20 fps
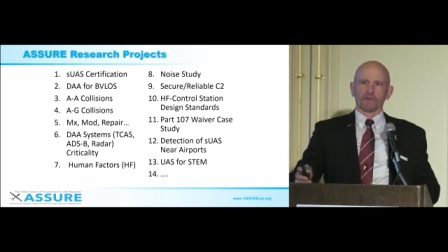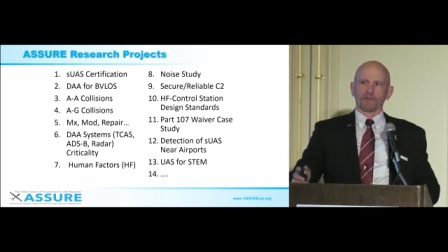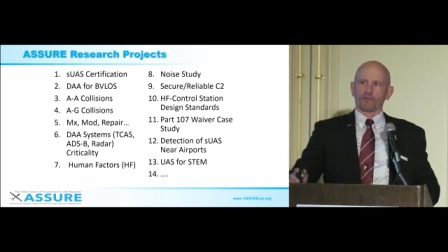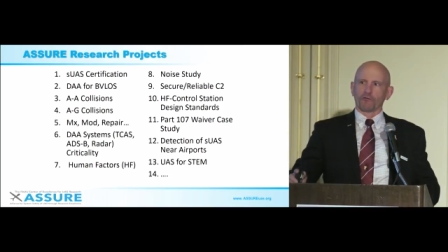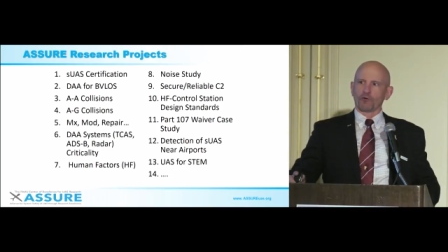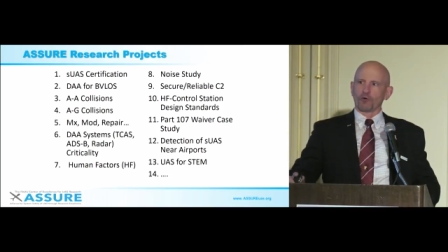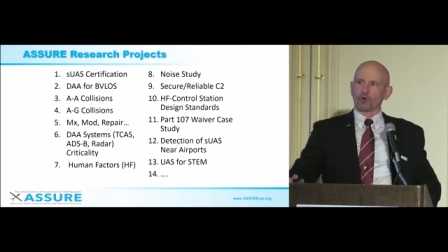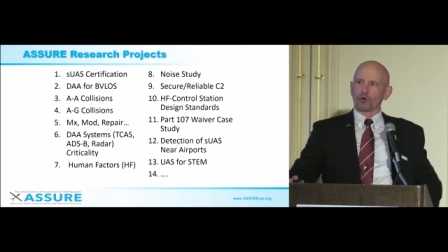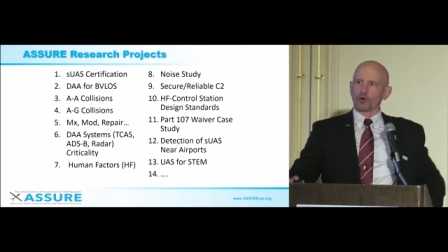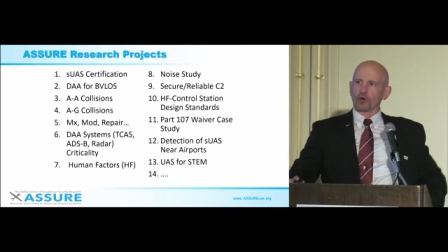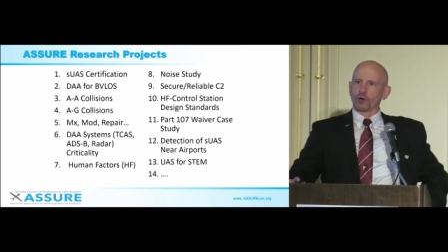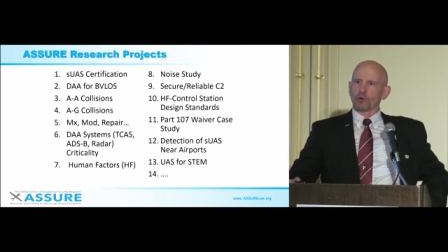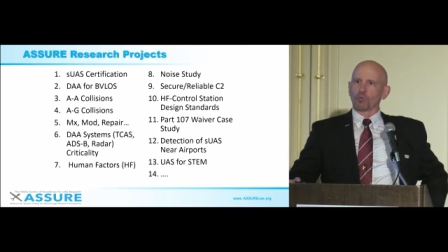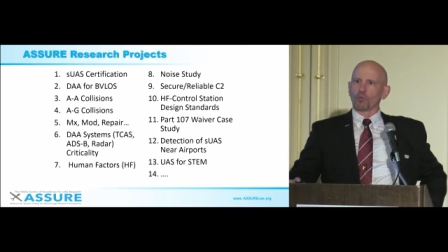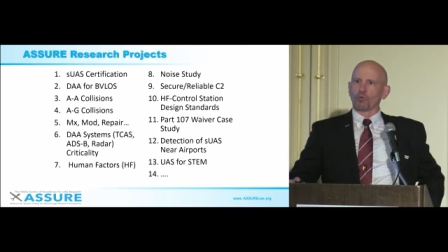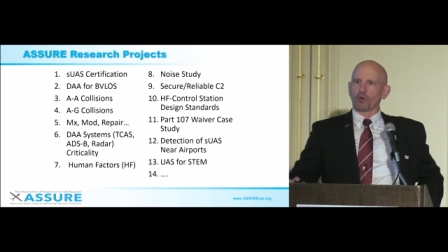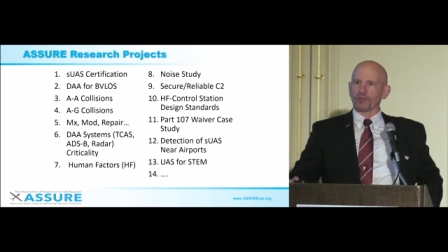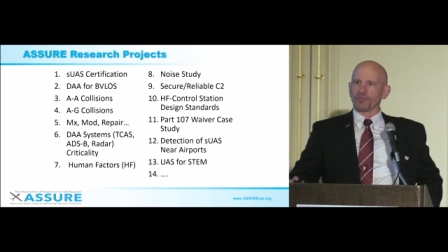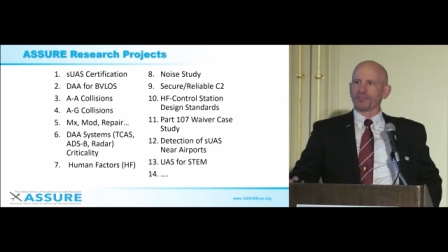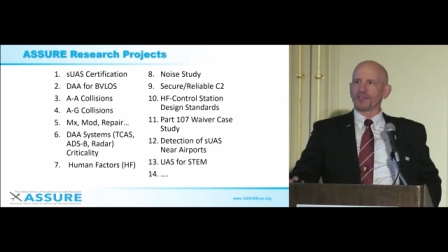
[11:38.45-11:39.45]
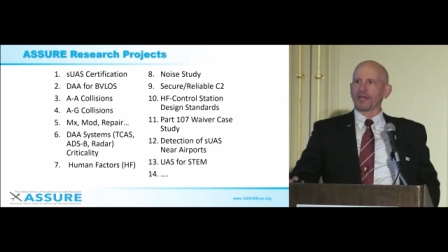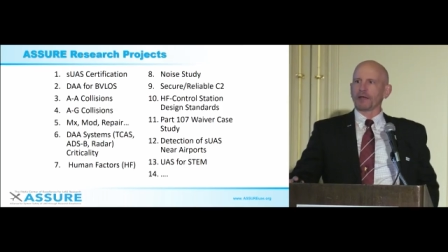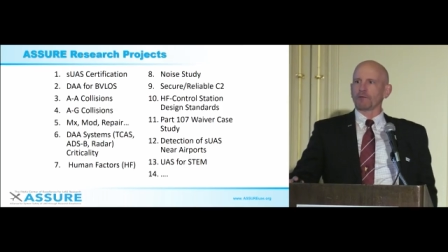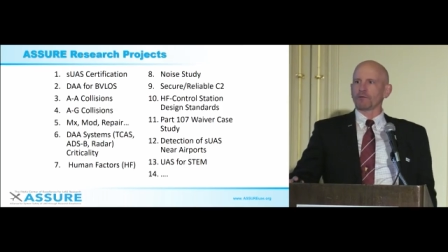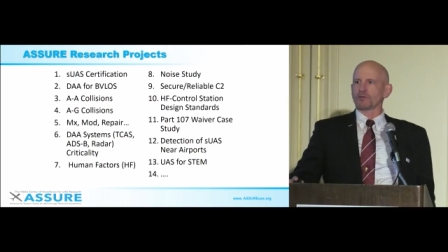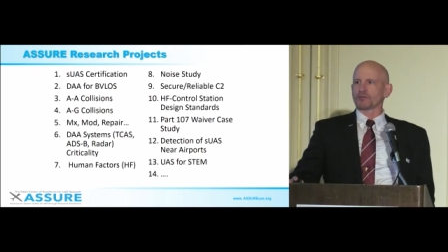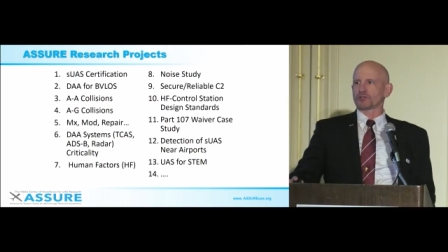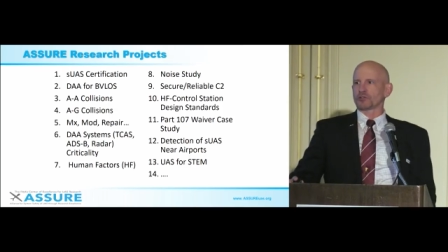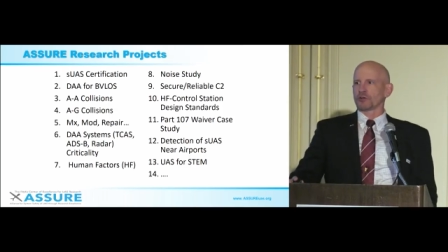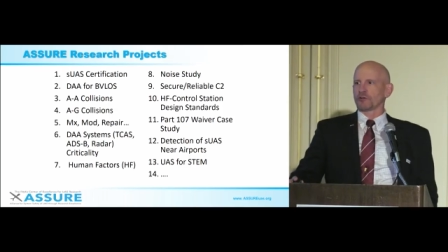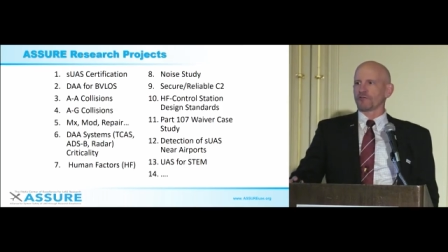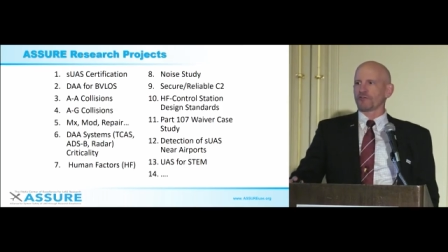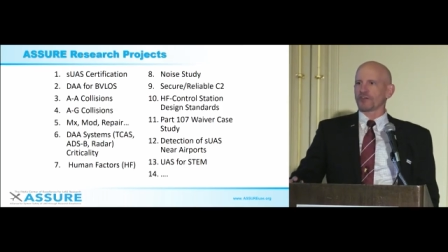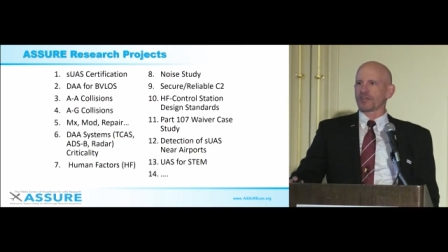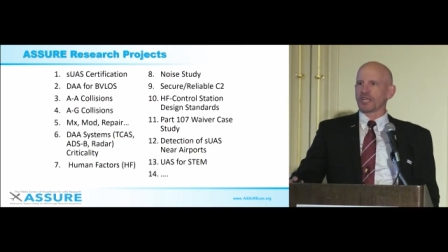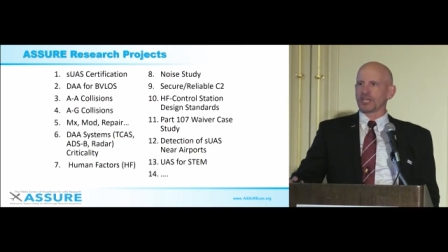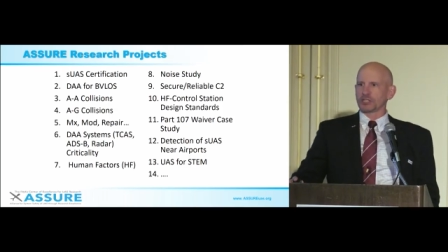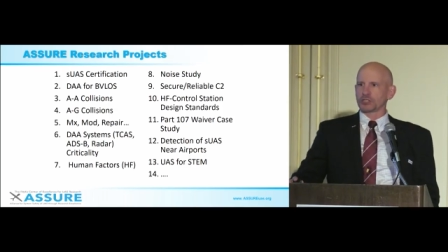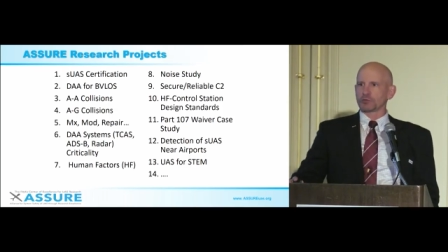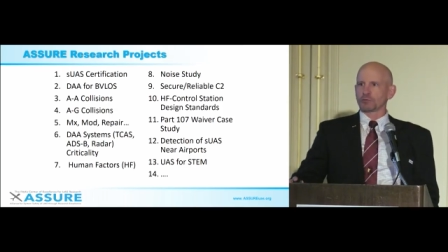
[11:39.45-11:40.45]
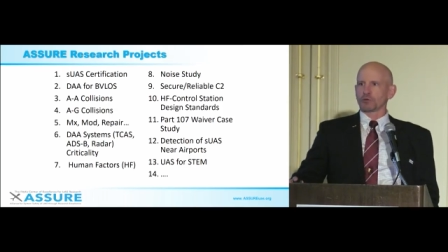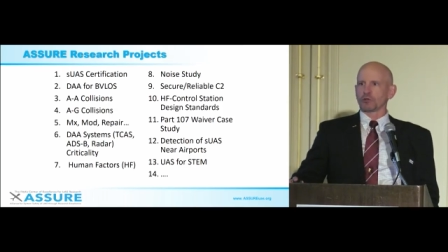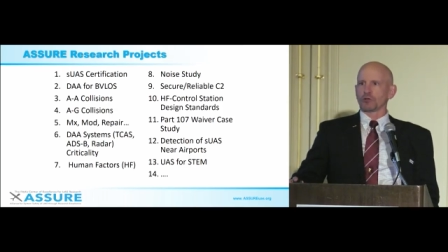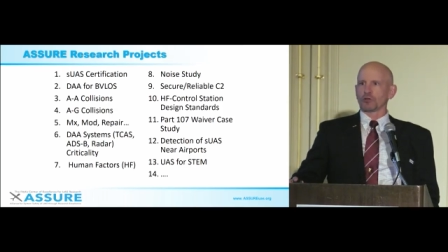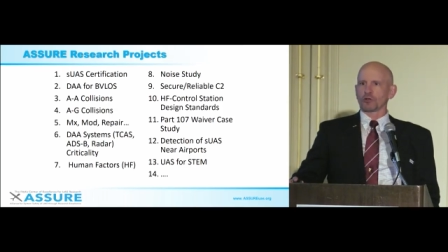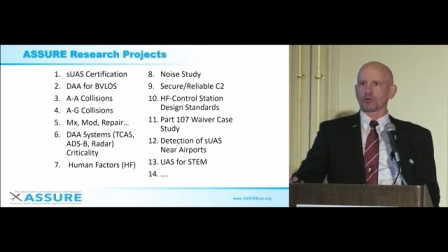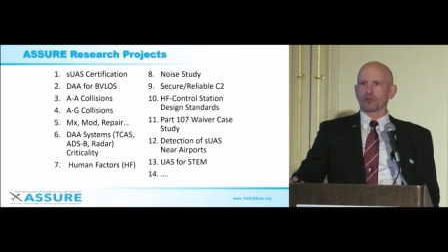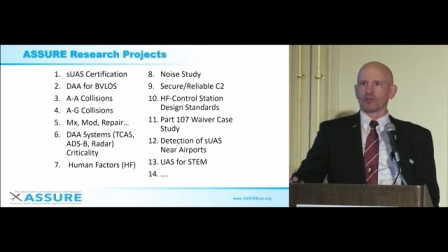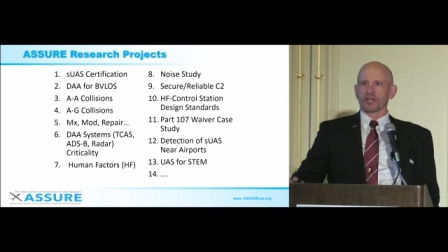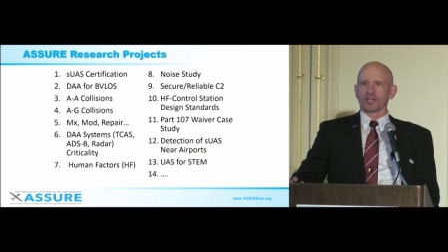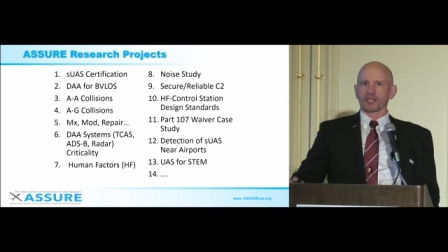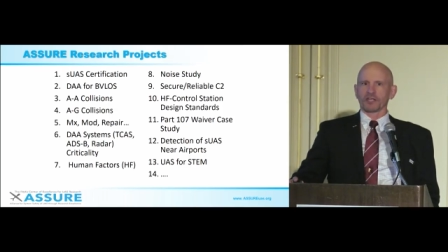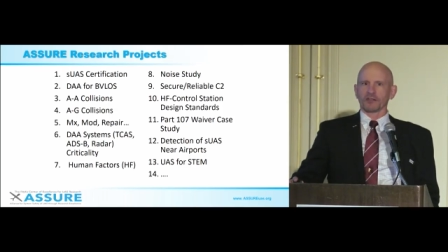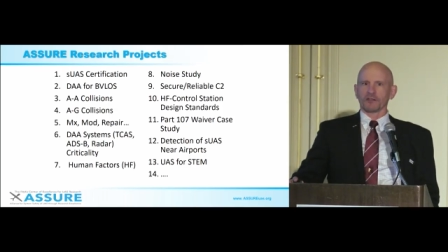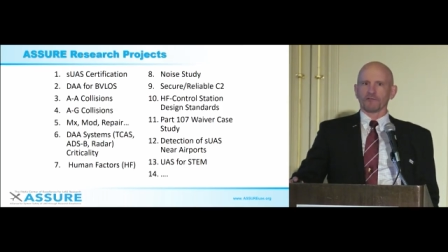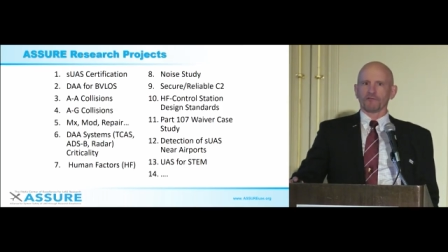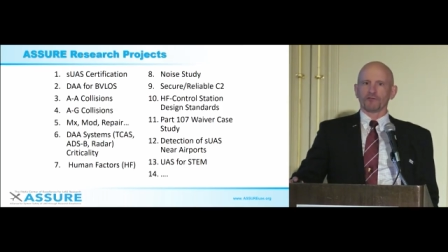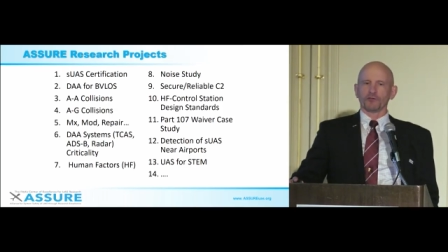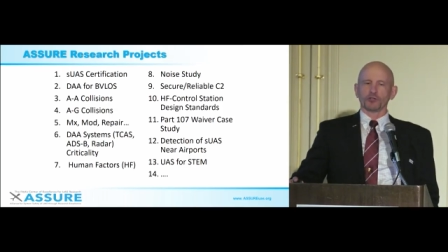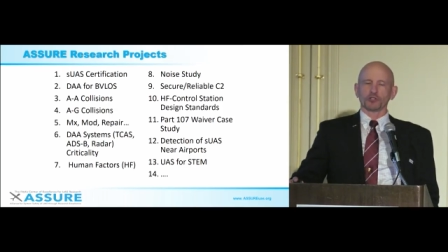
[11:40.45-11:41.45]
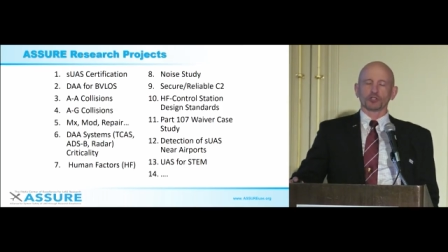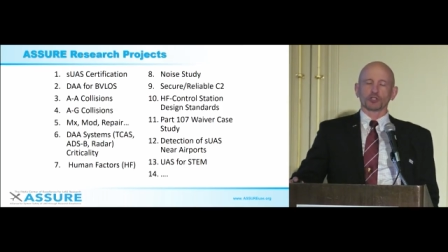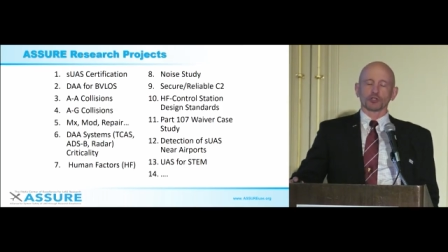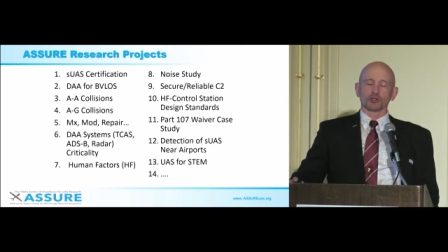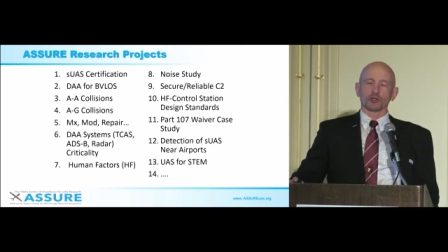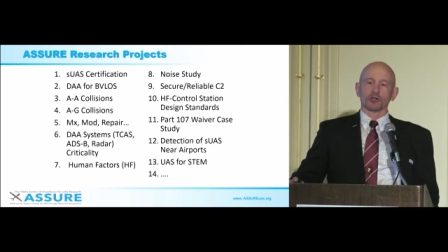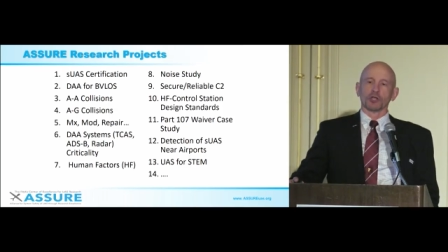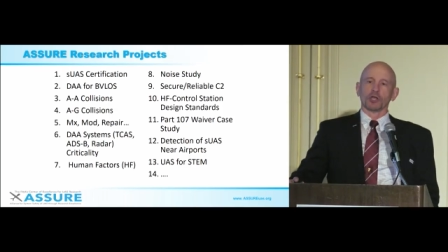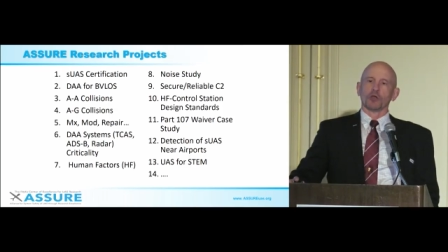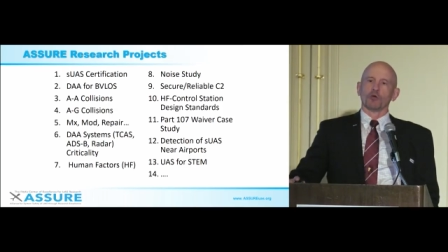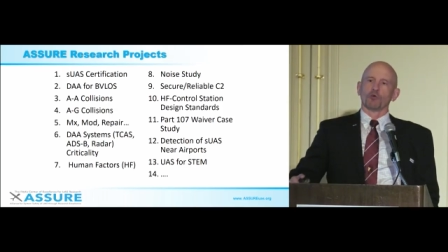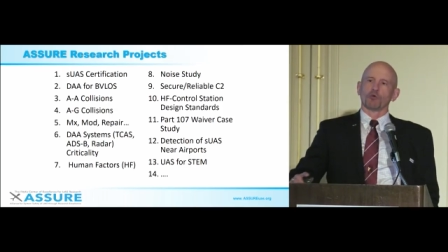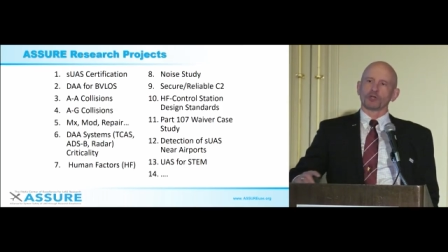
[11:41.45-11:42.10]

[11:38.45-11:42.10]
for what that certification will look like in the future,